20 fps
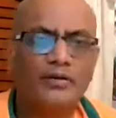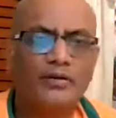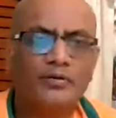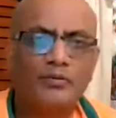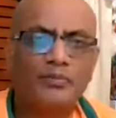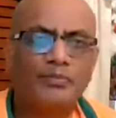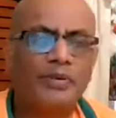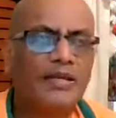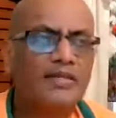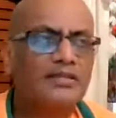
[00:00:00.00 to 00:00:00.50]

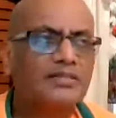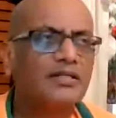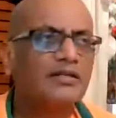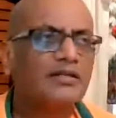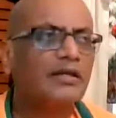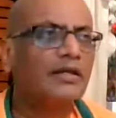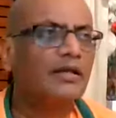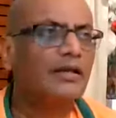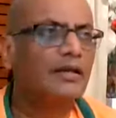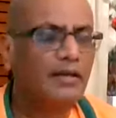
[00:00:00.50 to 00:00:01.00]
to place
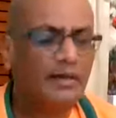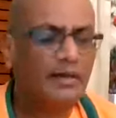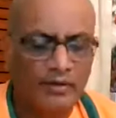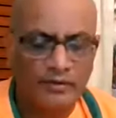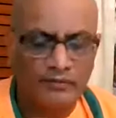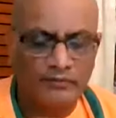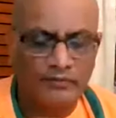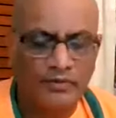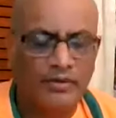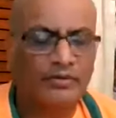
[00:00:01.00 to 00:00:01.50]
it
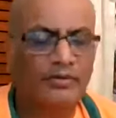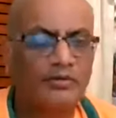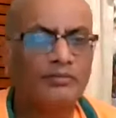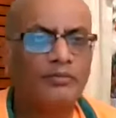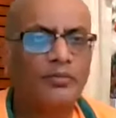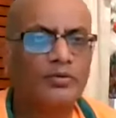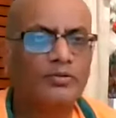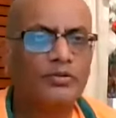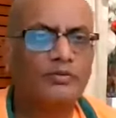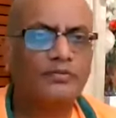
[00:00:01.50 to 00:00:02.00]
in front of
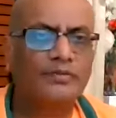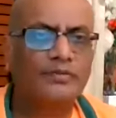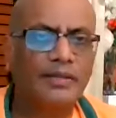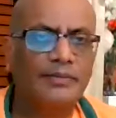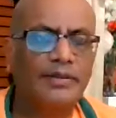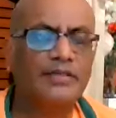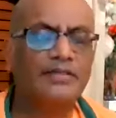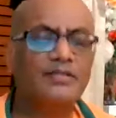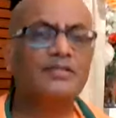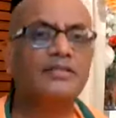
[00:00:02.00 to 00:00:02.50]
both of
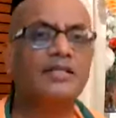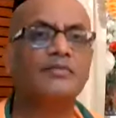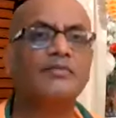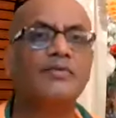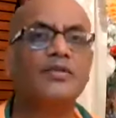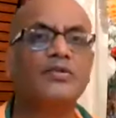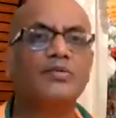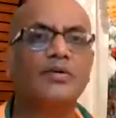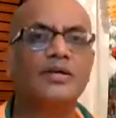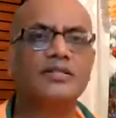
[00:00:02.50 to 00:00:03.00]
them and see
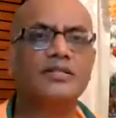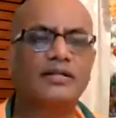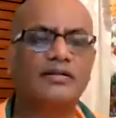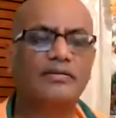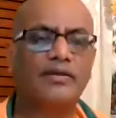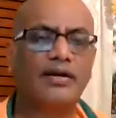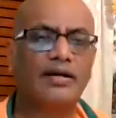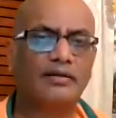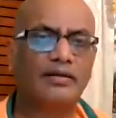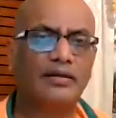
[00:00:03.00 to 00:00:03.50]
which one is
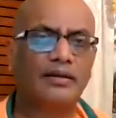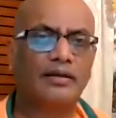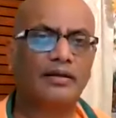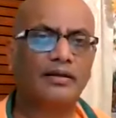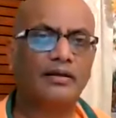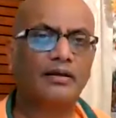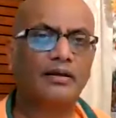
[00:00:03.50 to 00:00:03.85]
attracting.